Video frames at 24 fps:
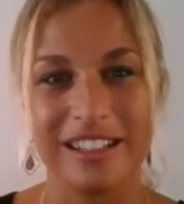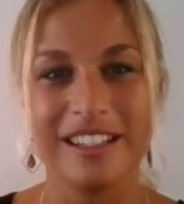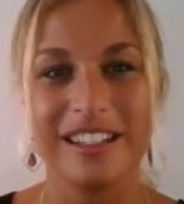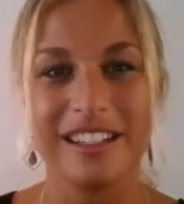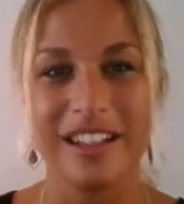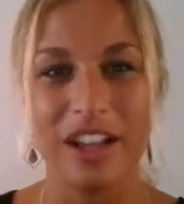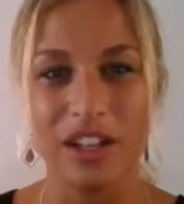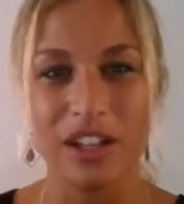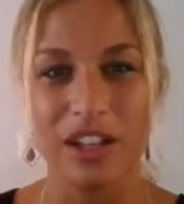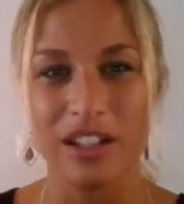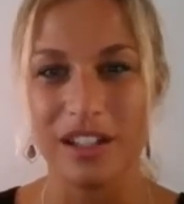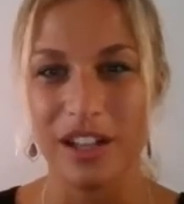
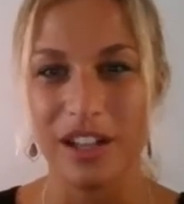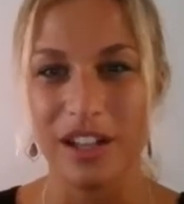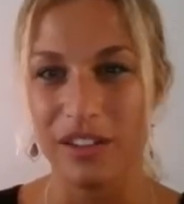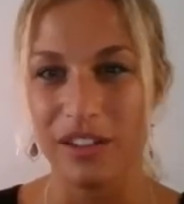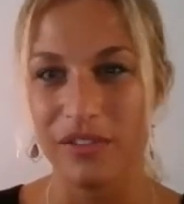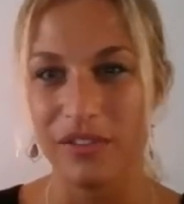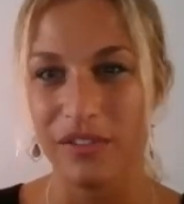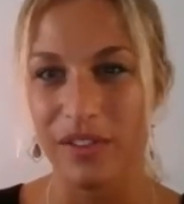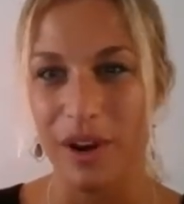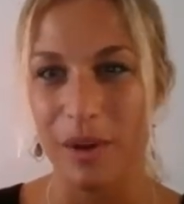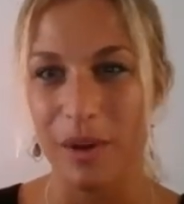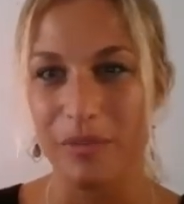
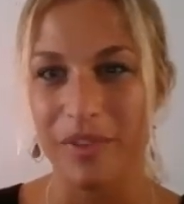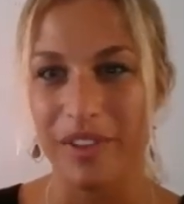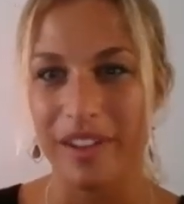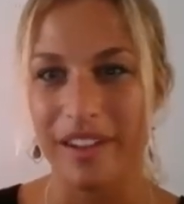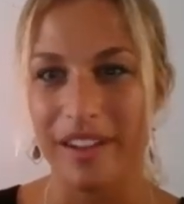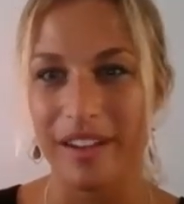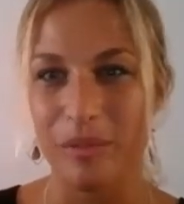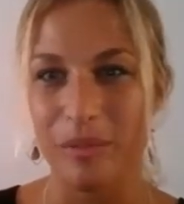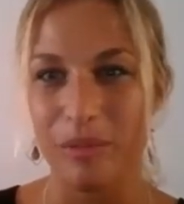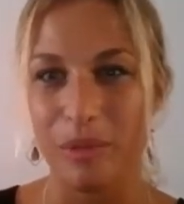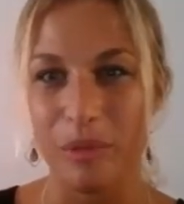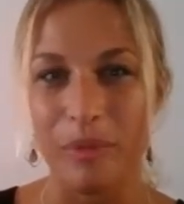Not from
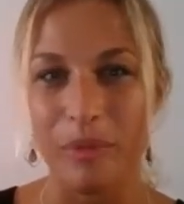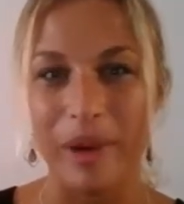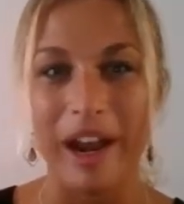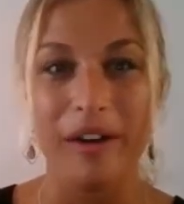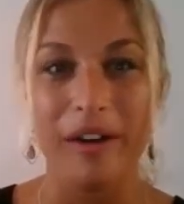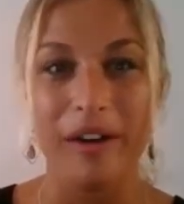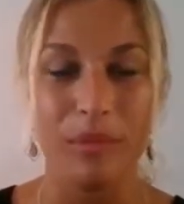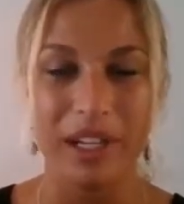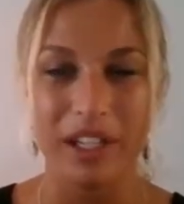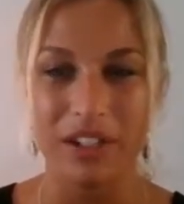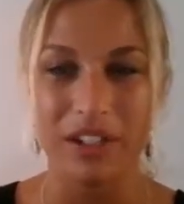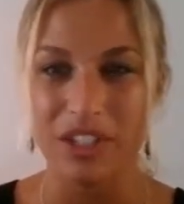the
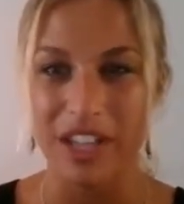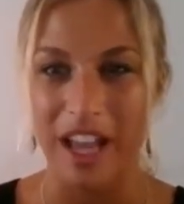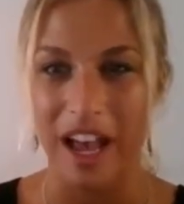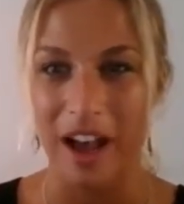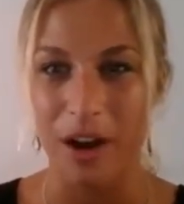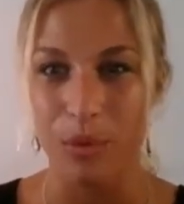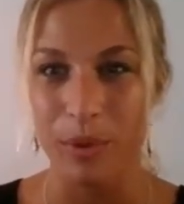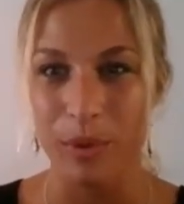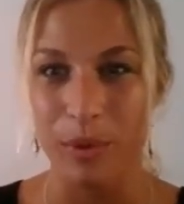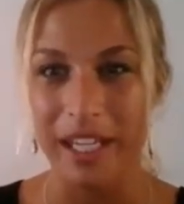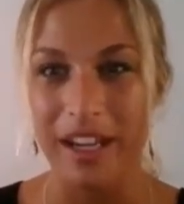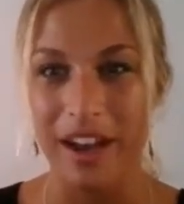parent, because
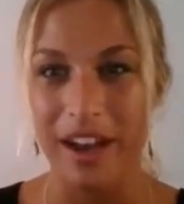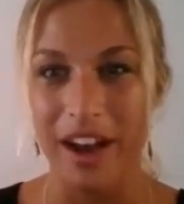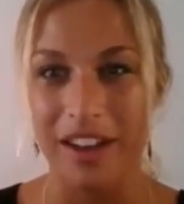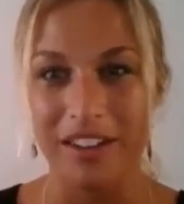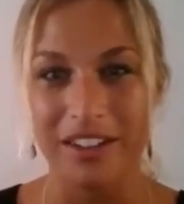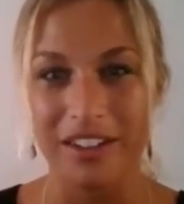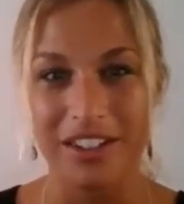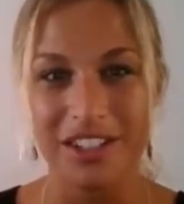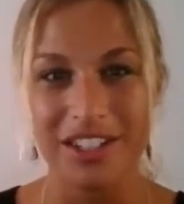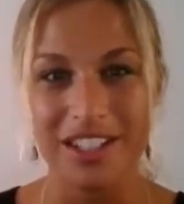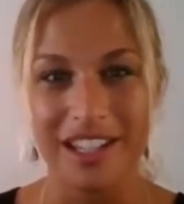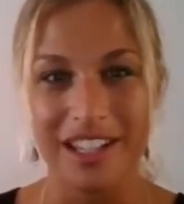how we
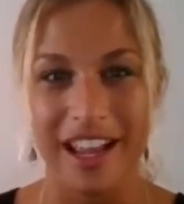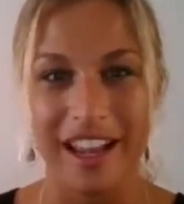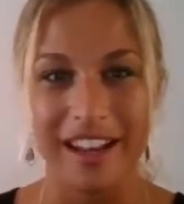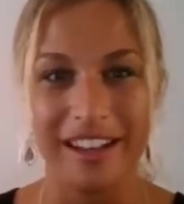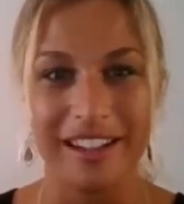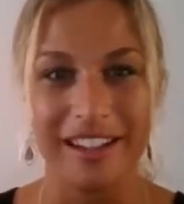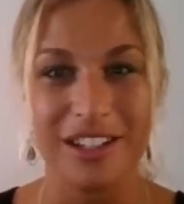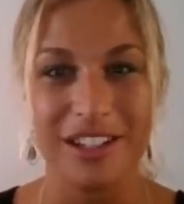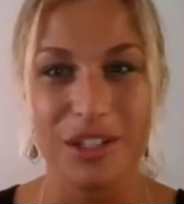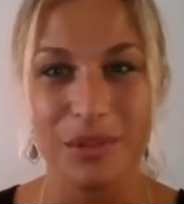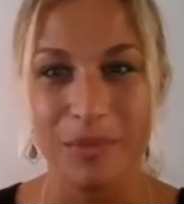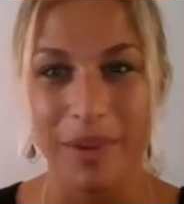understand
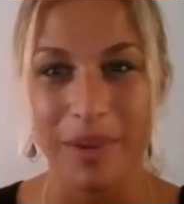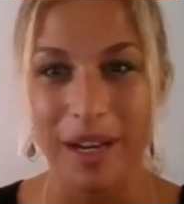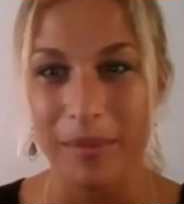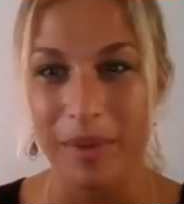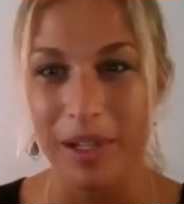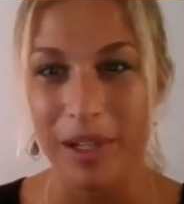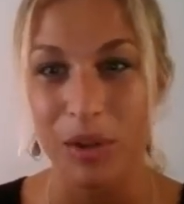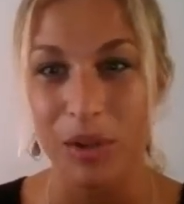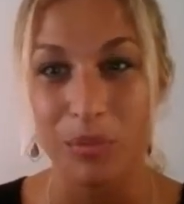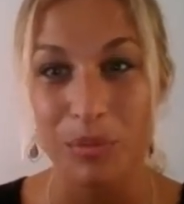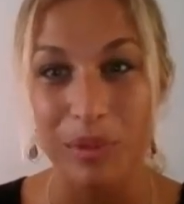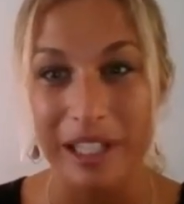it is maybe
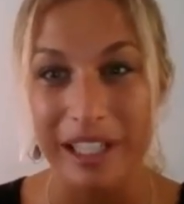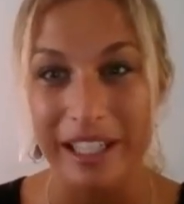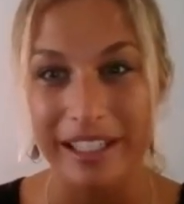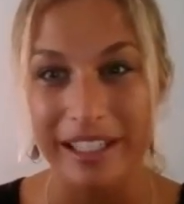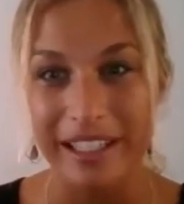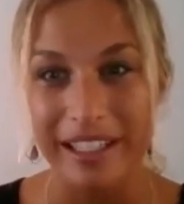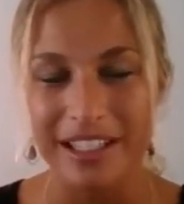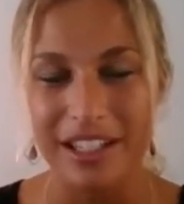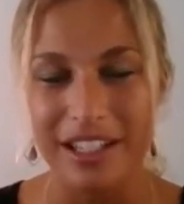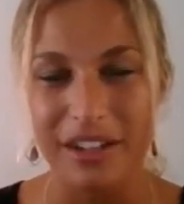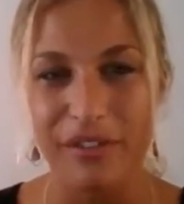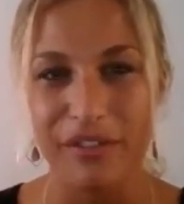
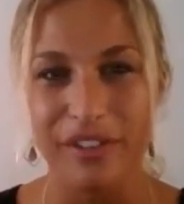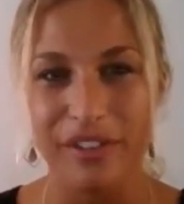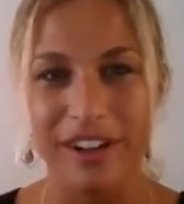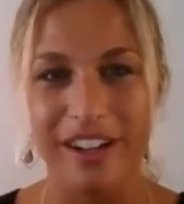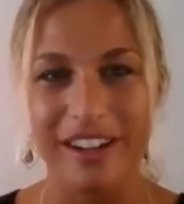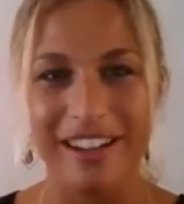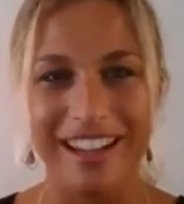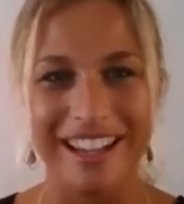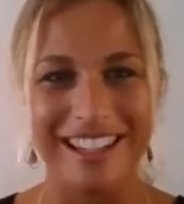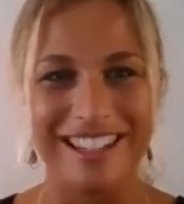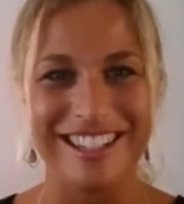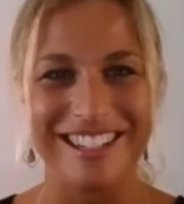completely
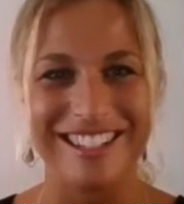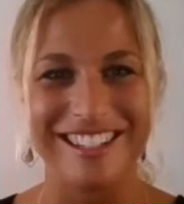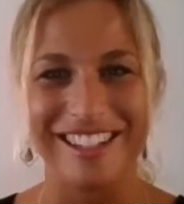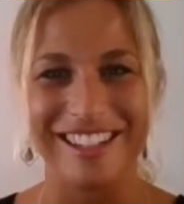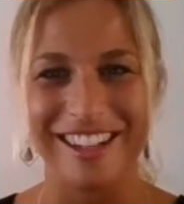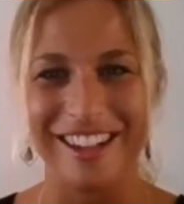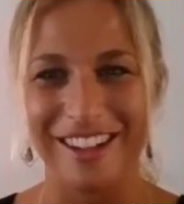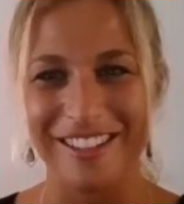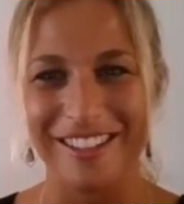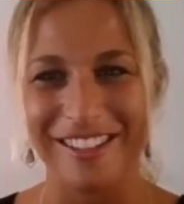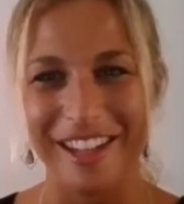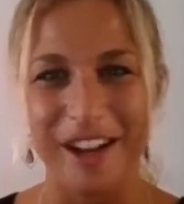different, as
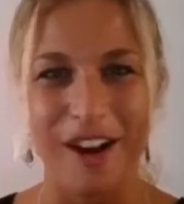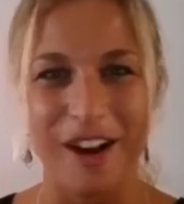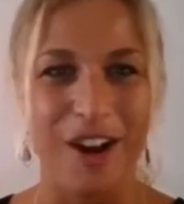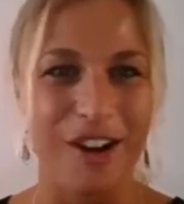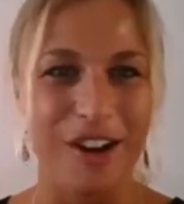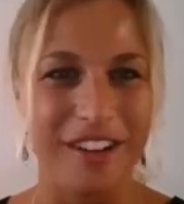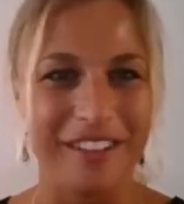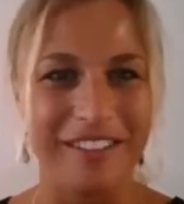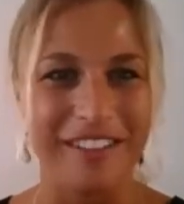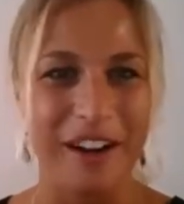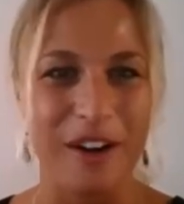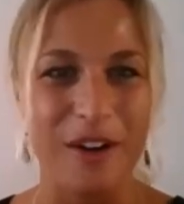they are
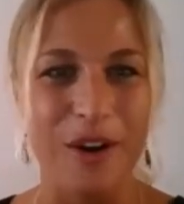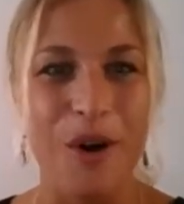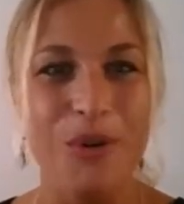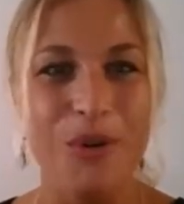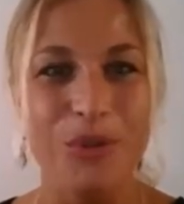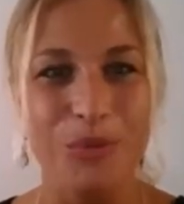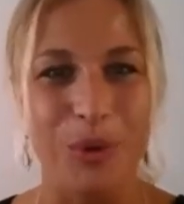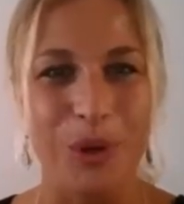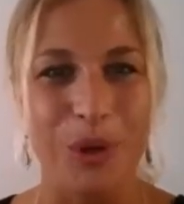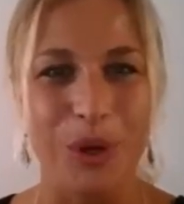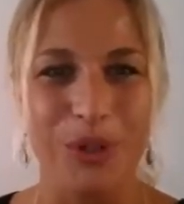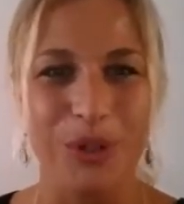in their
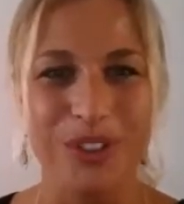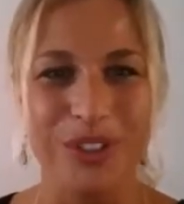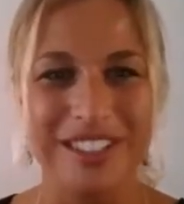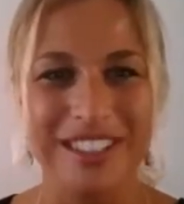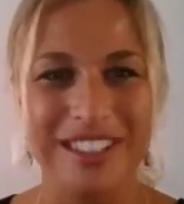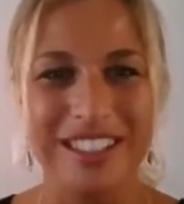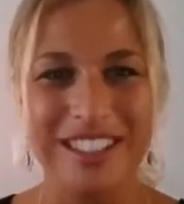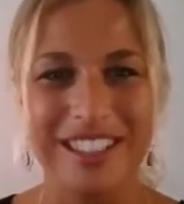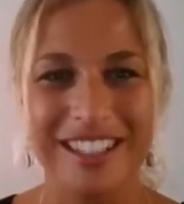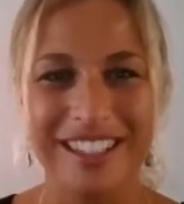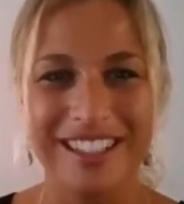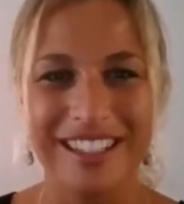own world
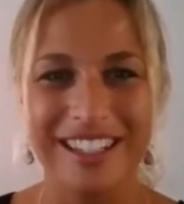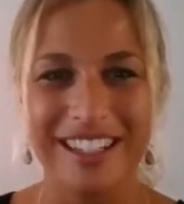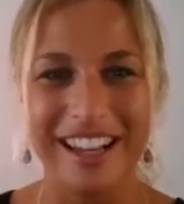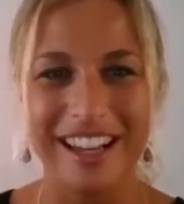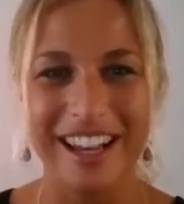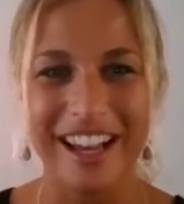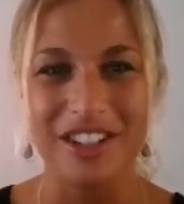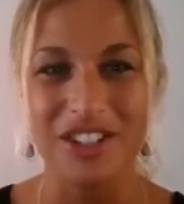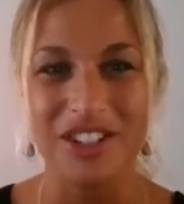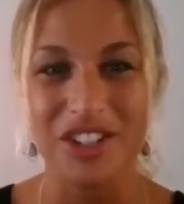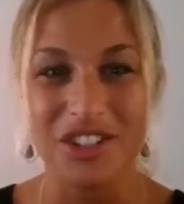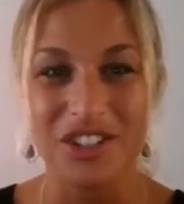
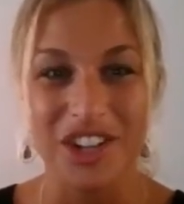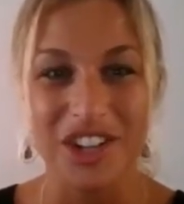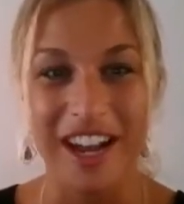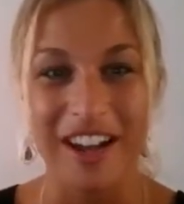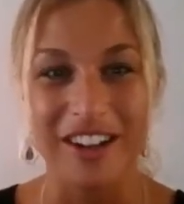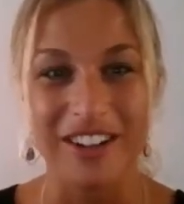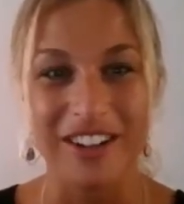as a child.